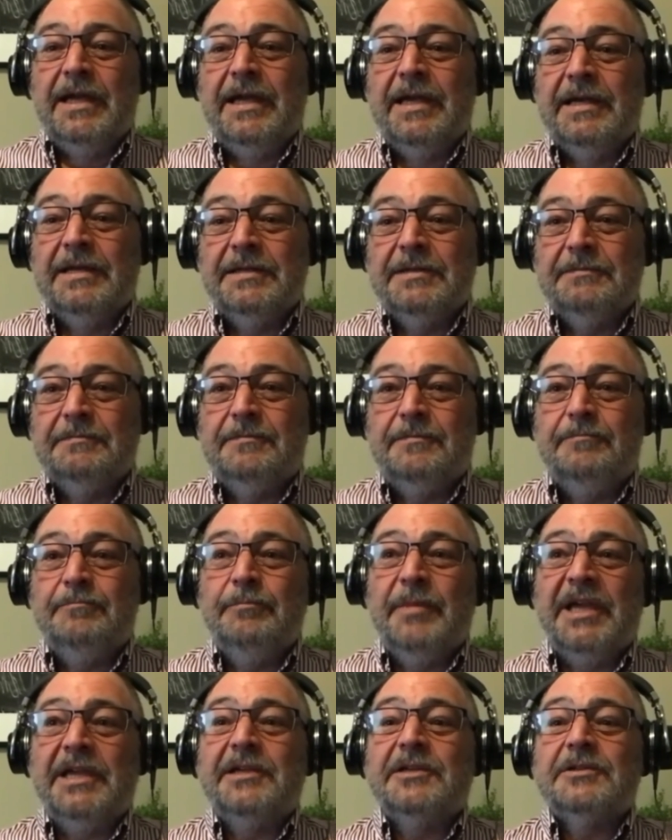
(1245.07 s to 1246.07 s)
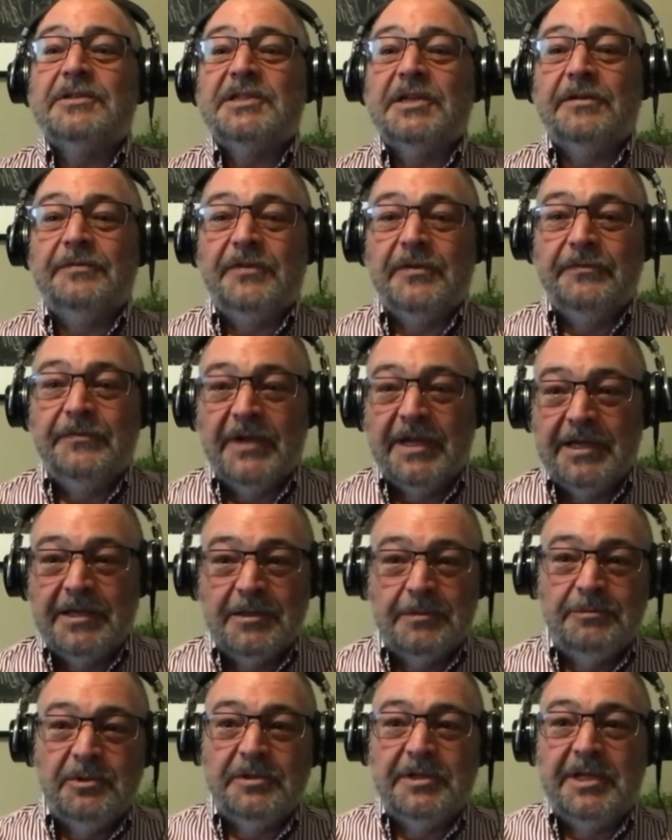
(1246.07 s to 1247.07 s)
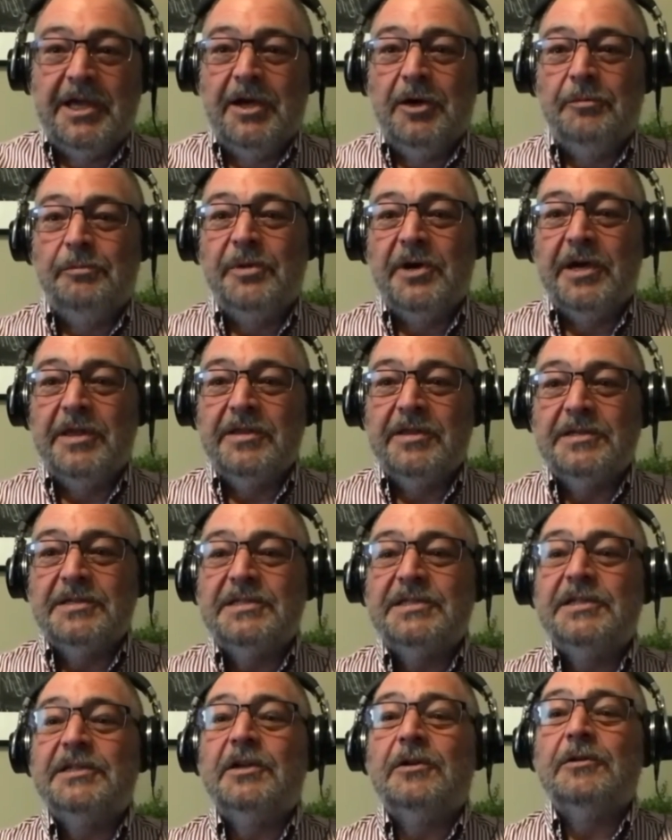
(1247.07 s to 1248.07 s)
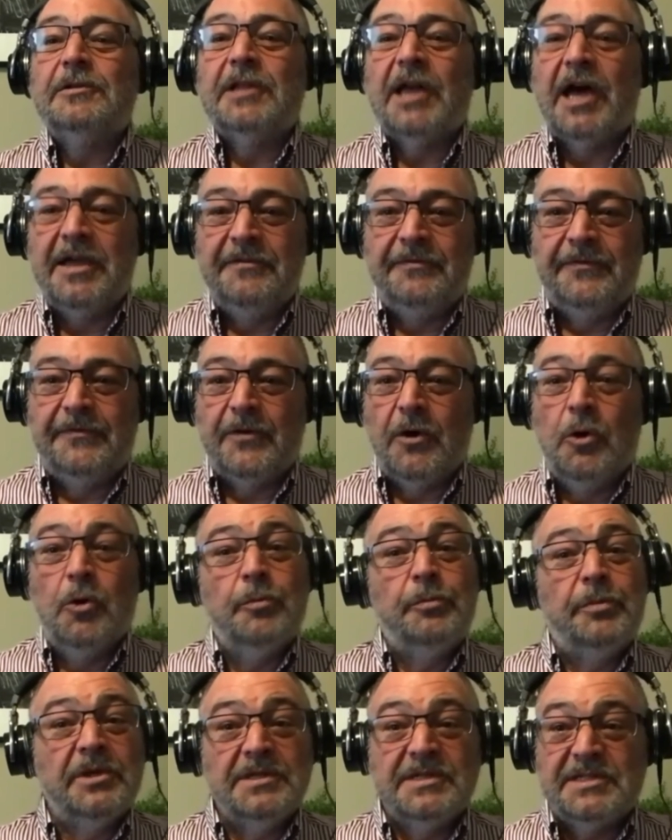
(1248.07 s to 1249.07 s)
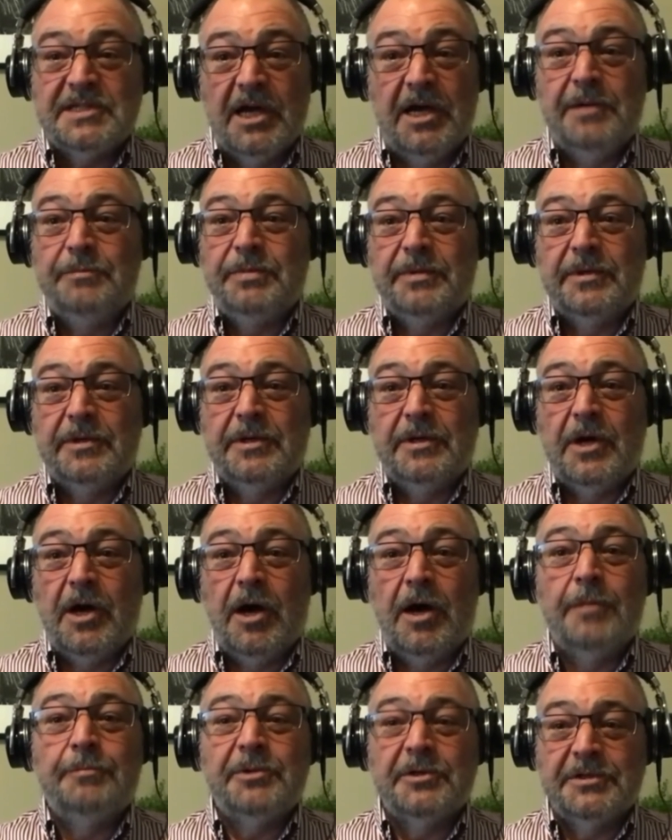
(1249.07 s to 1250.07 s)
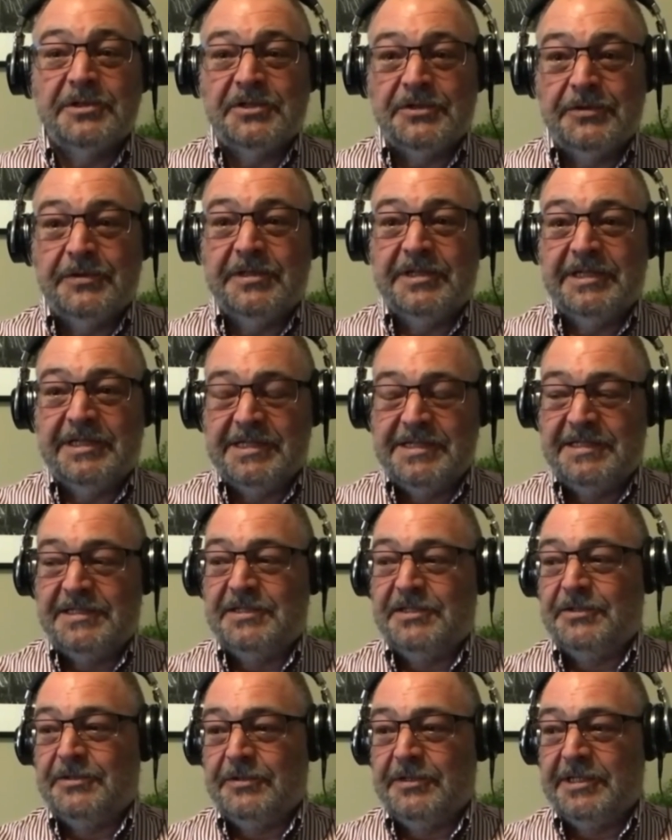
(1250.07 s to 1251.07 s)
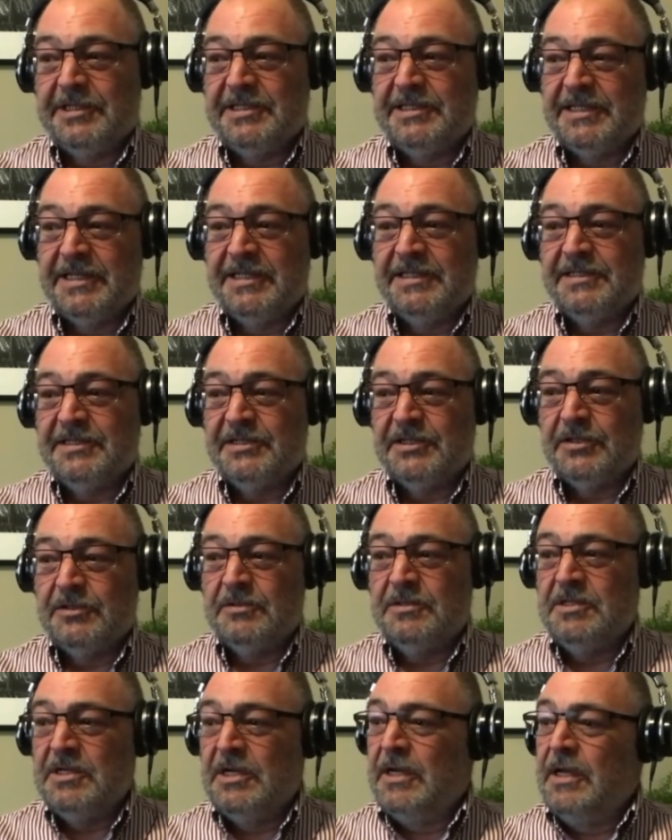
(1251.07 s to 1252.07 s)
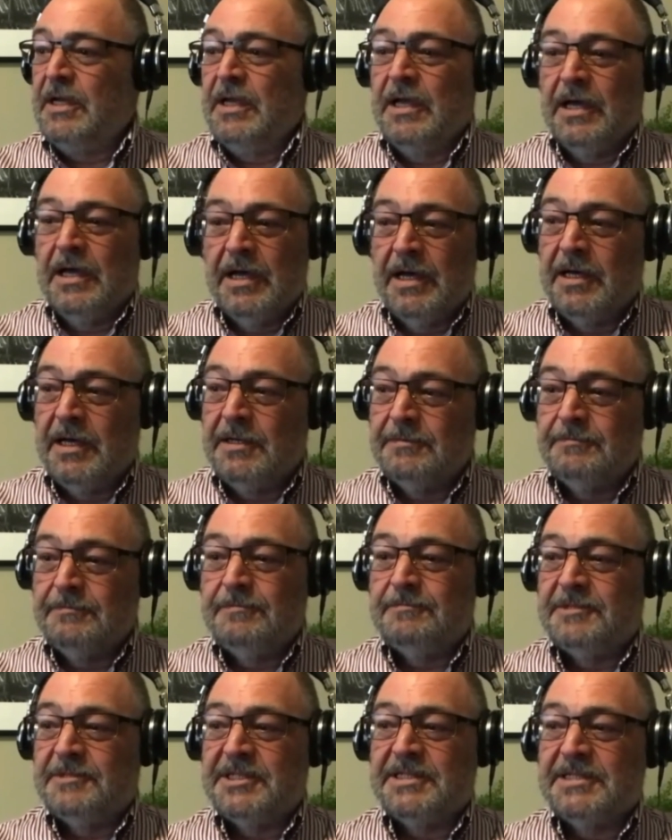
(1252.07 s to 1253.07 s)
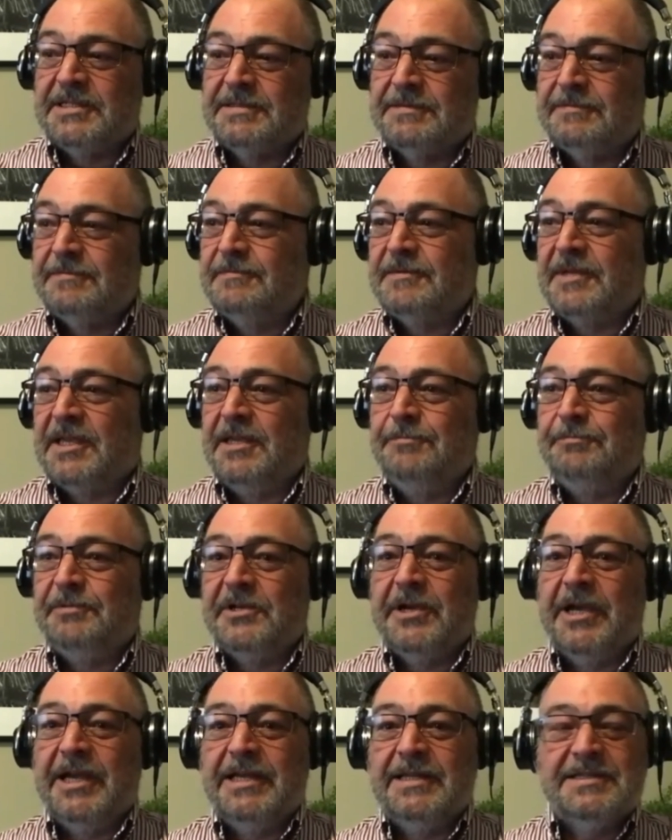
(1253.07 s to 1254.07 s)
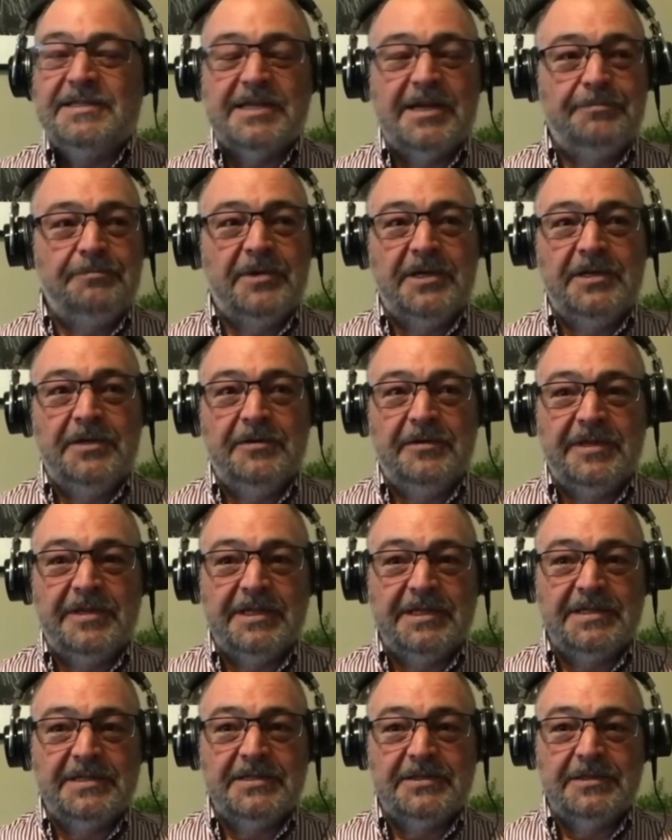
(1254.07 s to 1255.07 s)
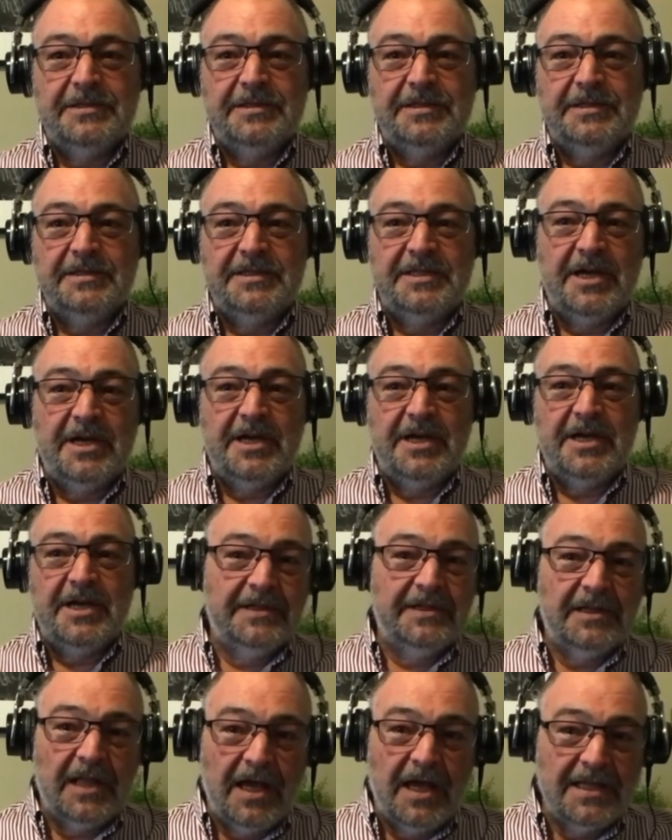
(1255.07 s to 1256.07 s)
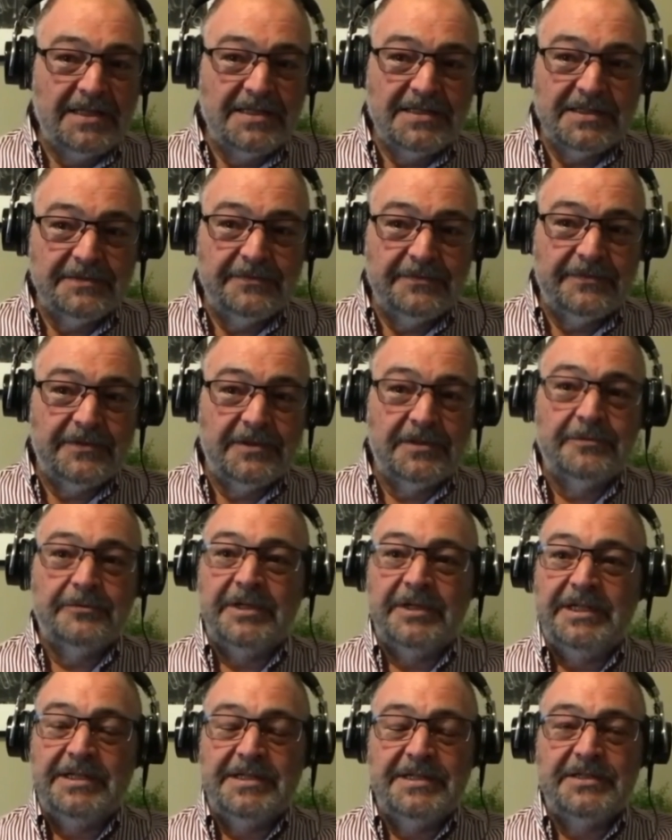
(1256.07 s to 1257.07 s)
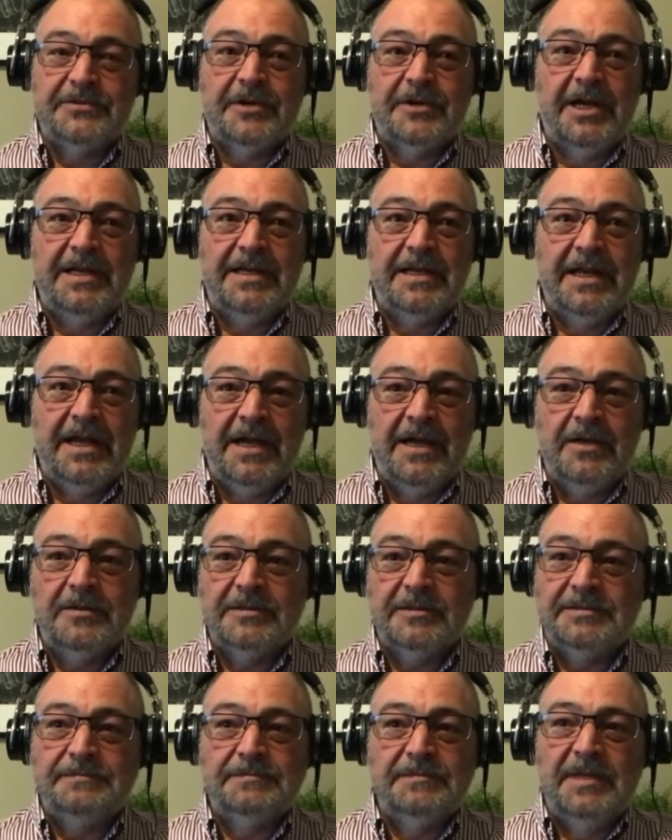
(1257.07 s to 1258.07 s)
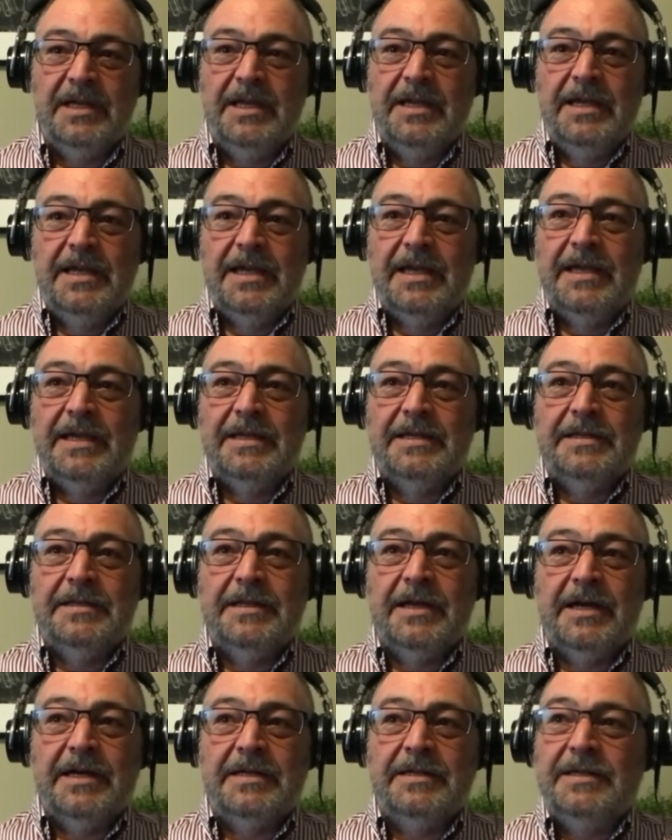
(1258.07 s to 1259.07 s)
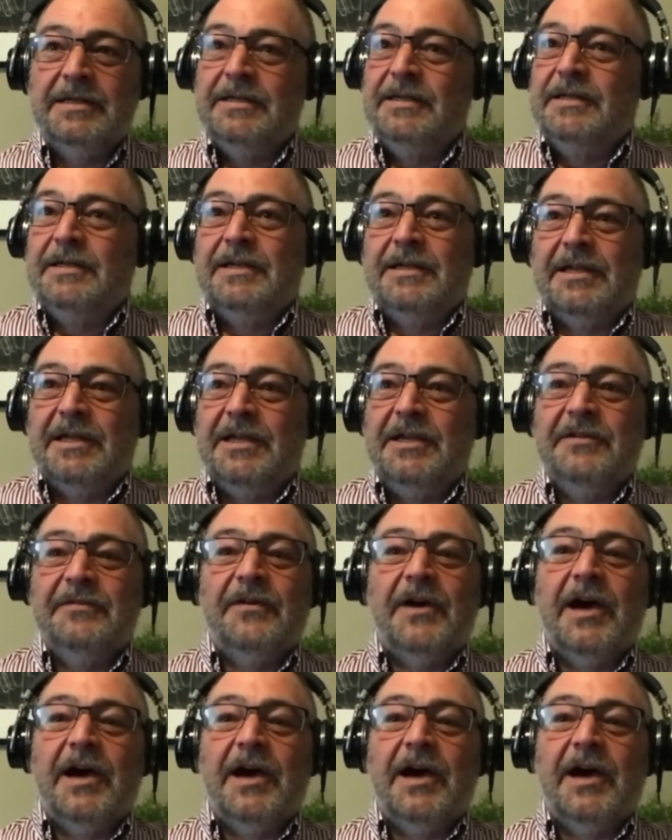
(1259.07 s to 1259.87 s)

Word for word: and make yourself available to help others you know life opens up opportunities to us and so uh, just keep your heads up i know things are a little tough in lots of arenas right now and uh, if